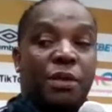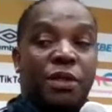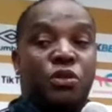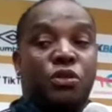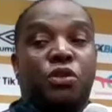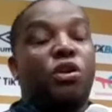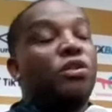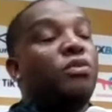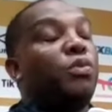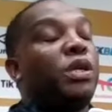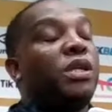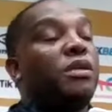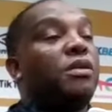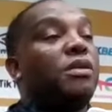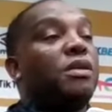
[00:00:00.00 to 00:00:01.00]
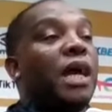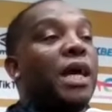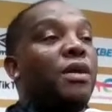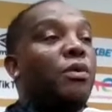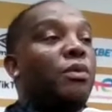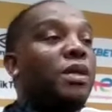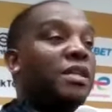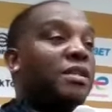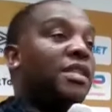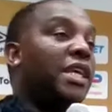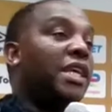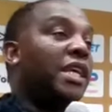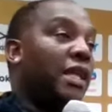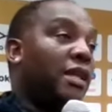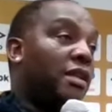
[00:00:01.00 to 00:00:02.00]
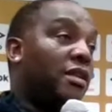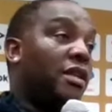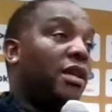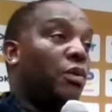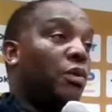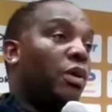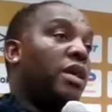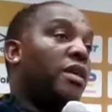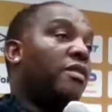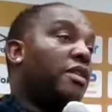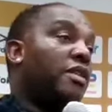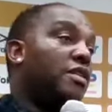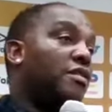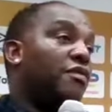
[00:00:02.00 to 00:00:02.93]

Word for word: But you can't be, I don't want to take anything away